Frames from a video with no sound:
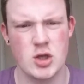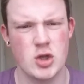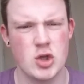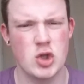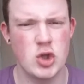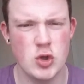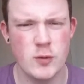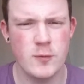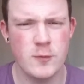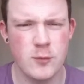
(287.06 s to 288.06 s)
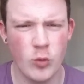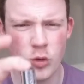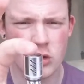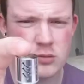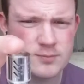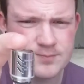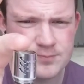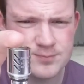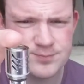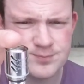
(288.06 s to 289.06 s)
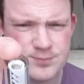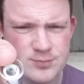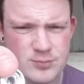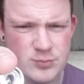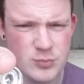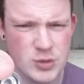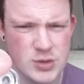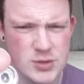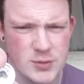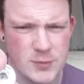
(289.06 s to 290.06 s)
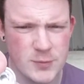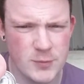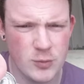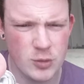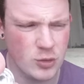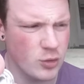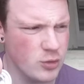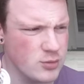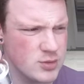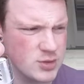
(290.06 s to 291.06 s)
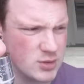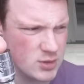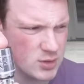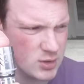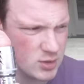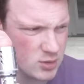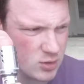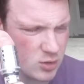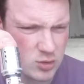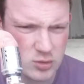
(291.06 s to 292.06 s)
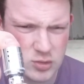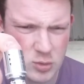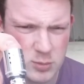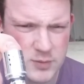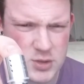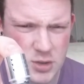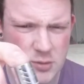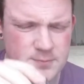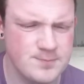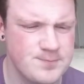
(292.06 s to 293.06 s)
Q4, which is four coils on top of each other.